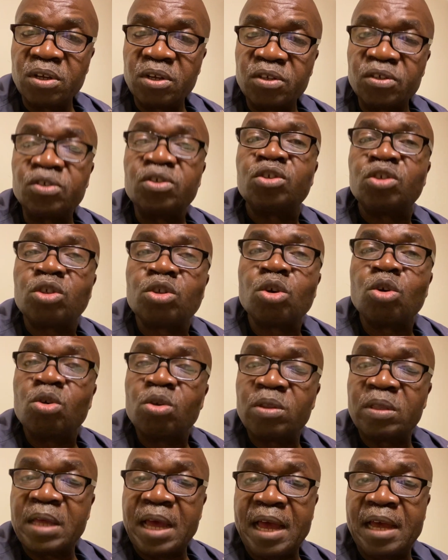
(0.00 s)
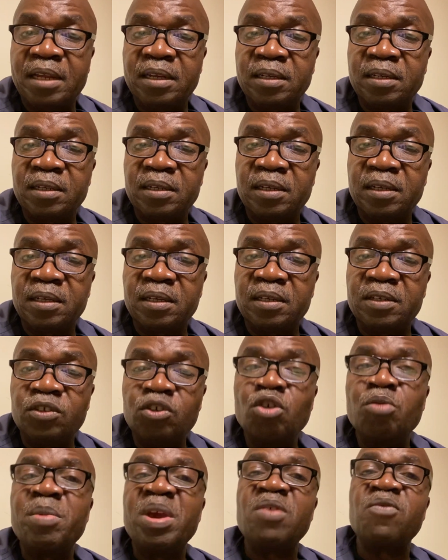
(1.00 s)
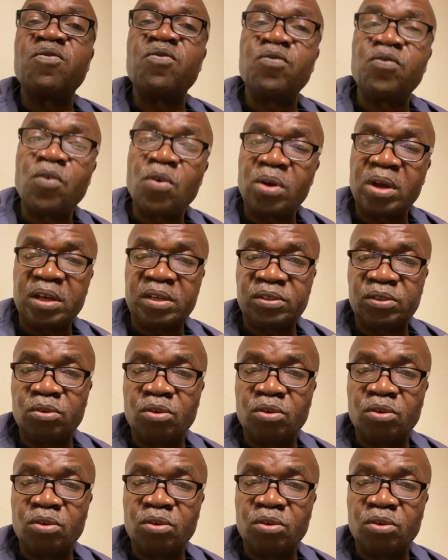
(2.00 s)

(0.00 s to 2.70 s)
so that you may focus